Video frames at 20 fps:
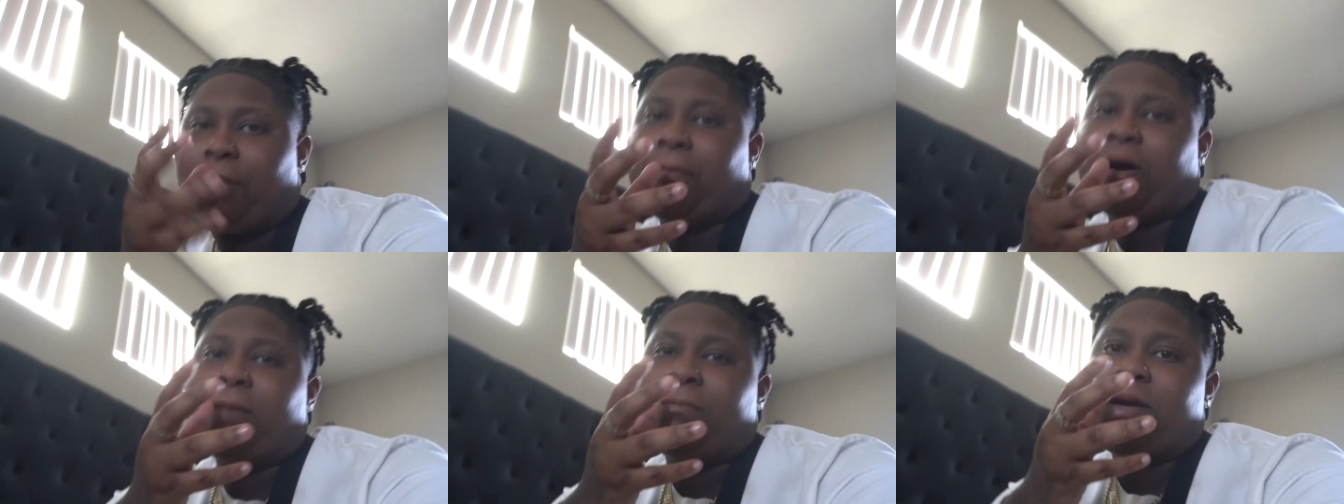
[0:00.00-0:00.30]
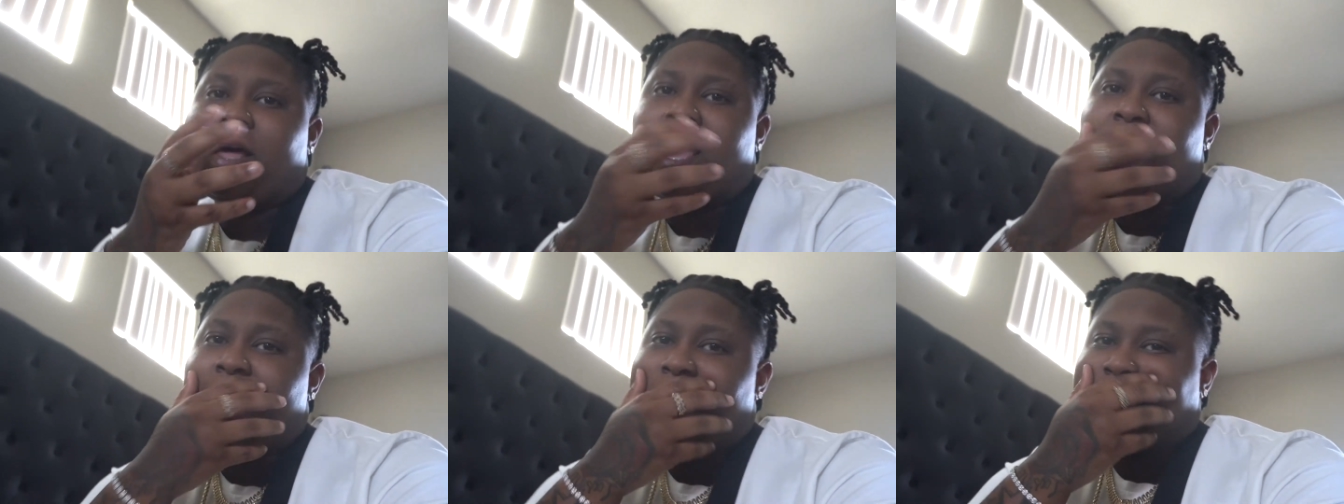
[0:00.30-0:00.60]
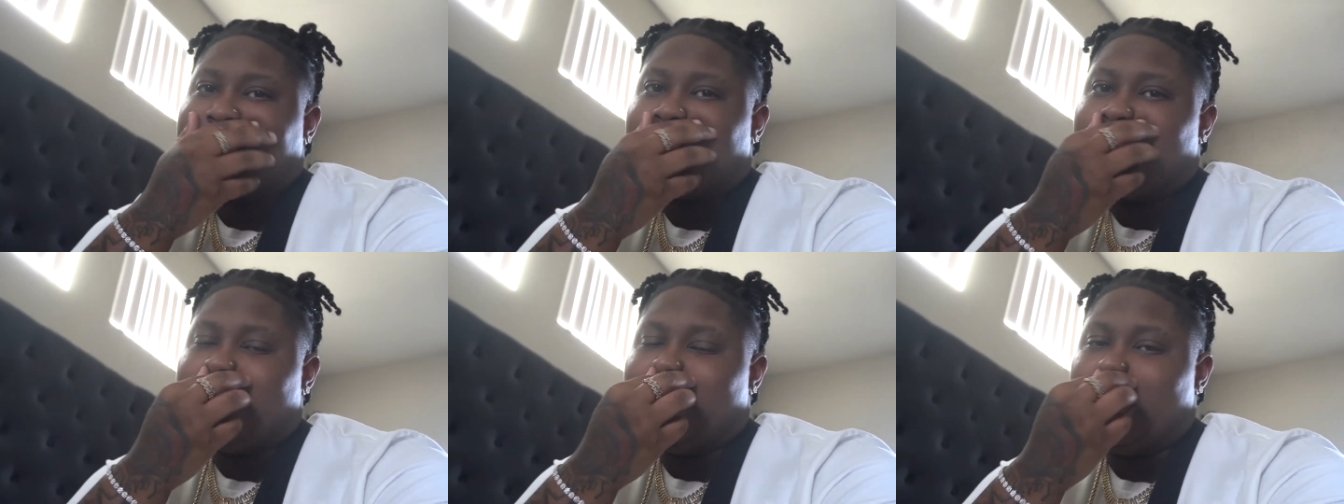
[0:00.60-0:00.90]
mama
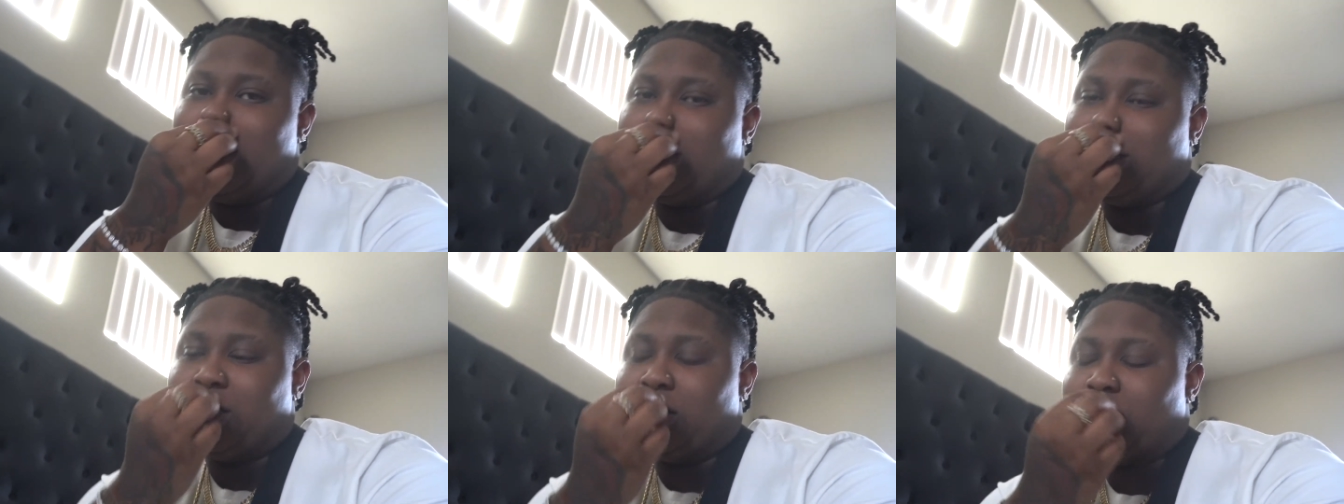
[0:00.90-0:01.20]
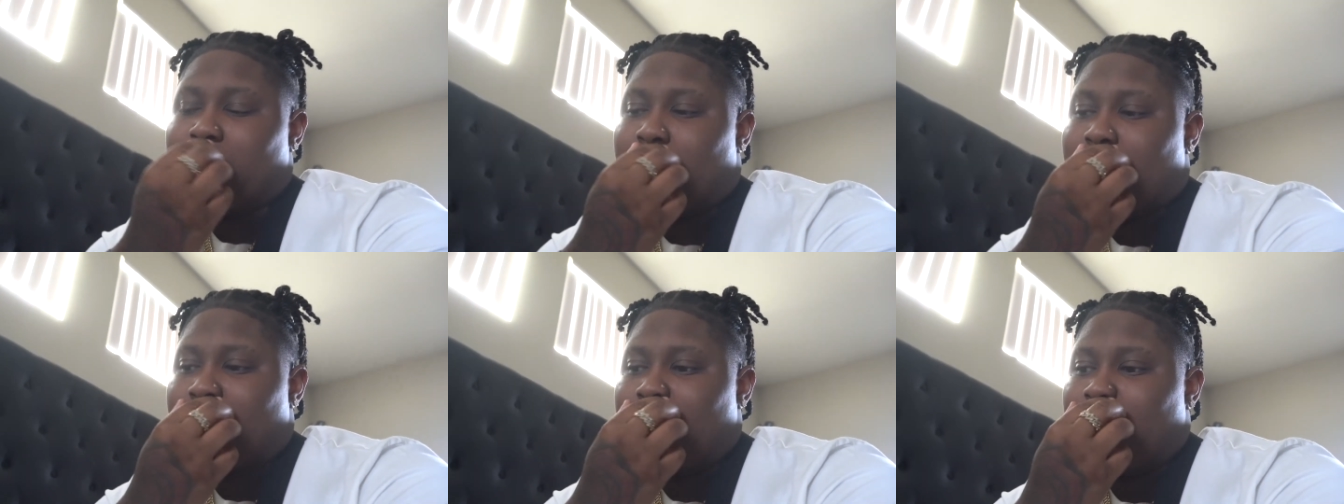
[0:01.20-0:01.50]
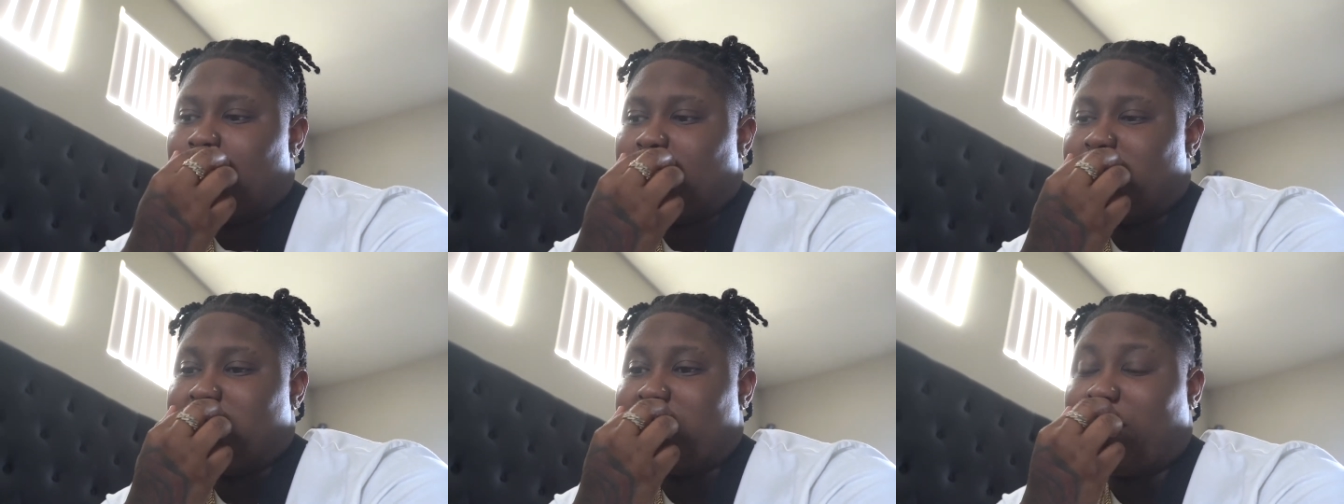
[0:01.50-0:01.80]
asked me to
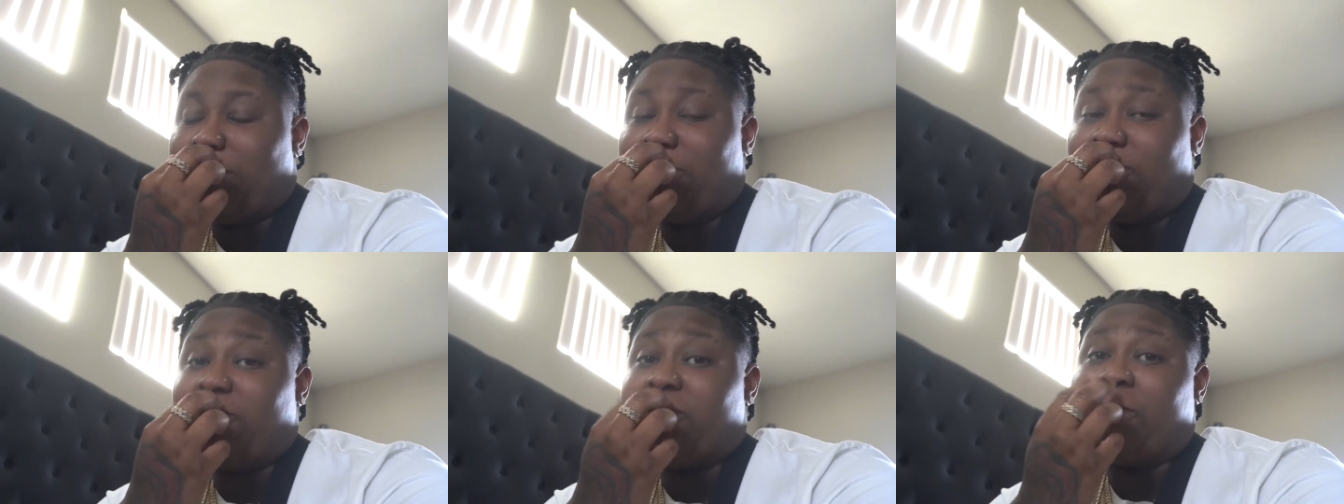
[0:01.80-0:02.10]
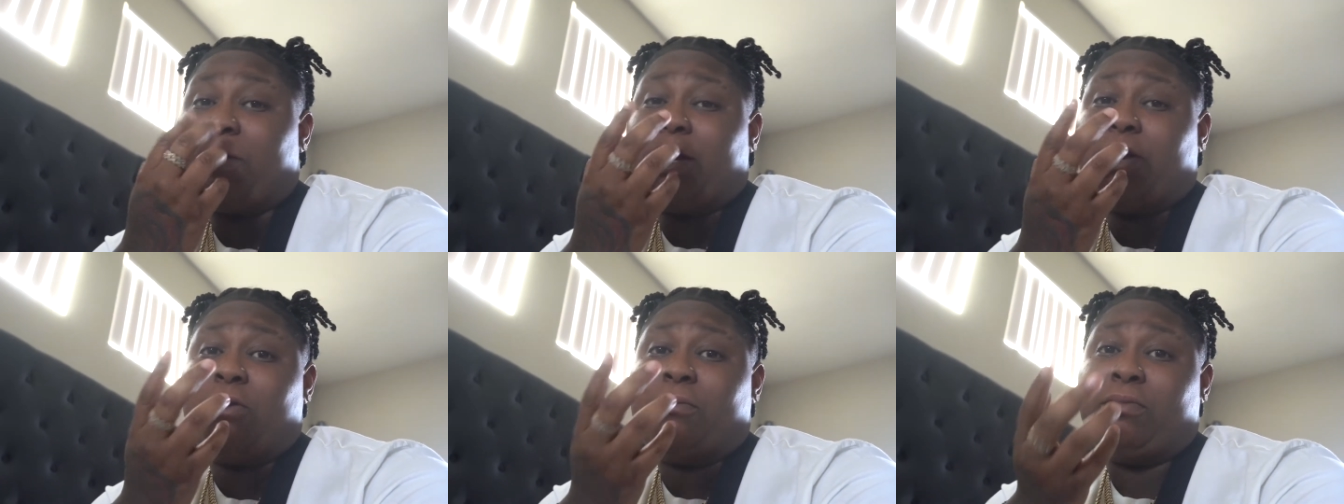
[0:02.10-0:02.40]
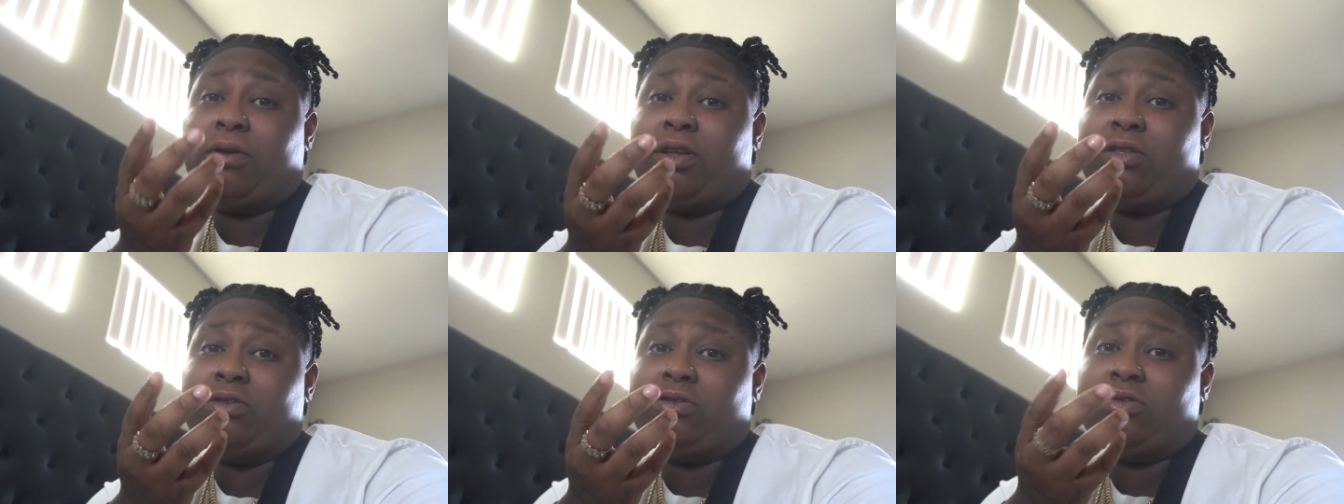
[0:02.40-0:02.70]
go shopping for my little
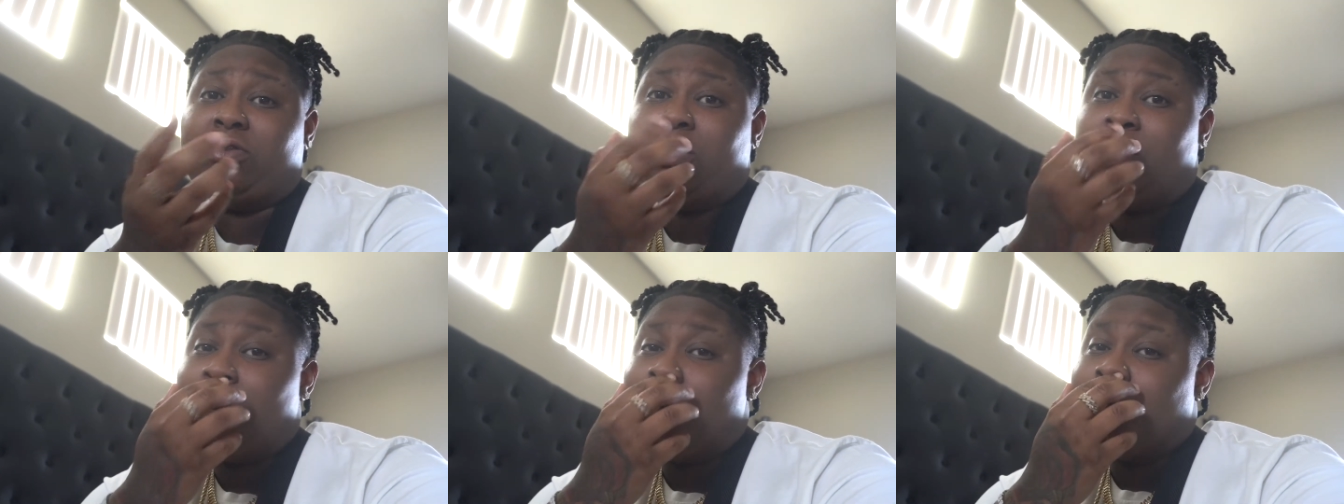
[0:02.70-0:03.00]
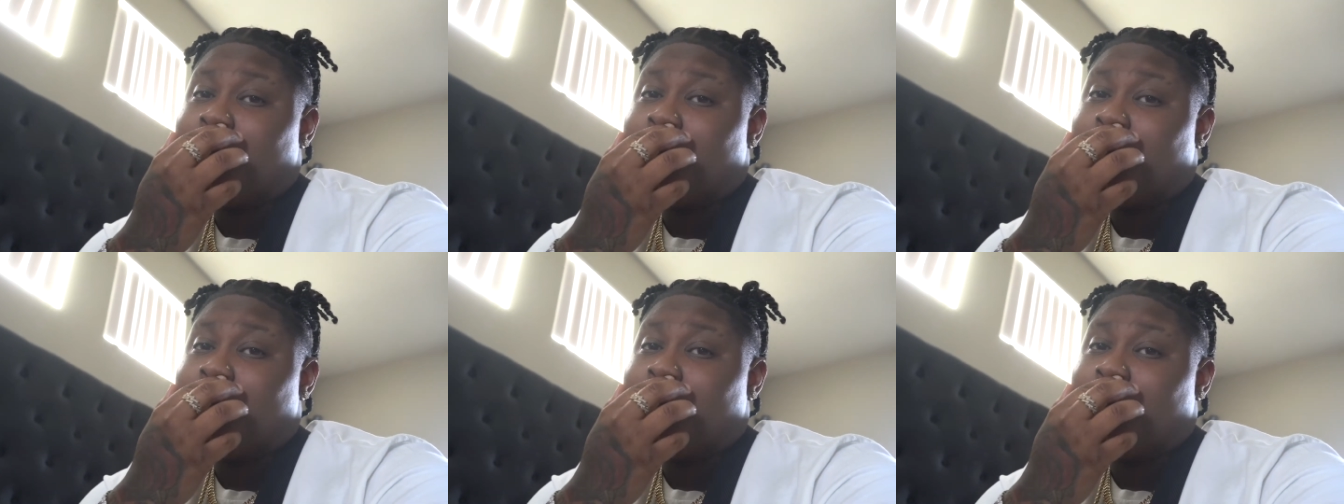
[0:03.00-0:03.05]
brother.